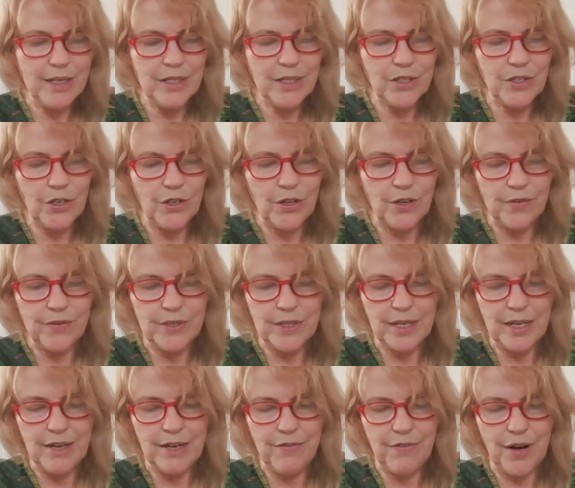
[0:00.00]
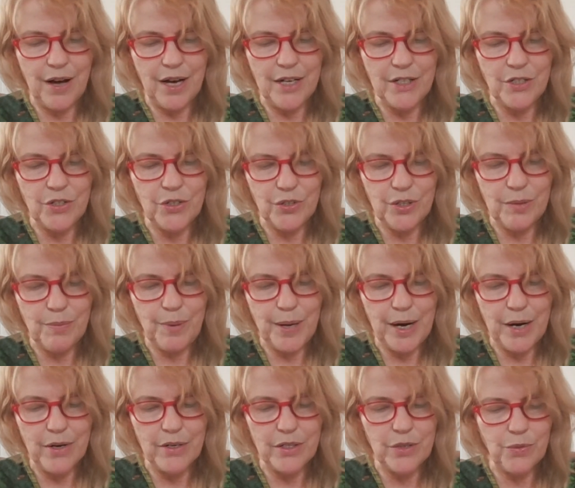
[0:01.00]
served if I should
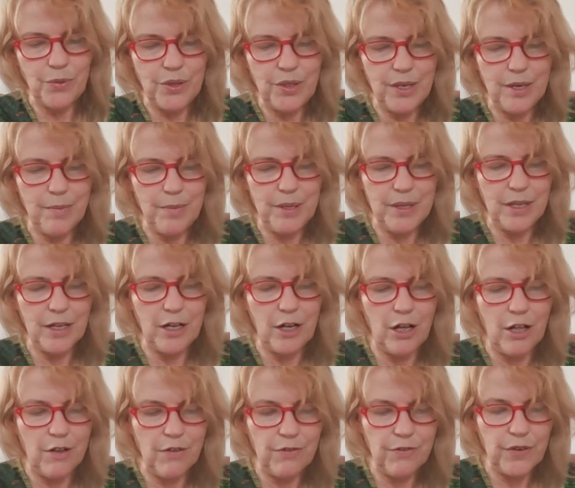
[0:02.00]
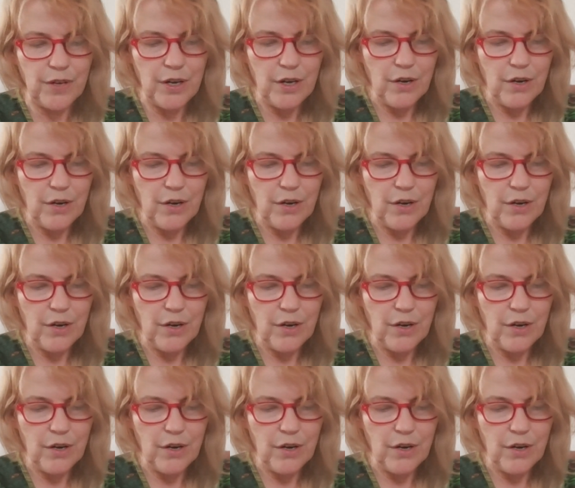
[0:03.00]
perish with him in the gulf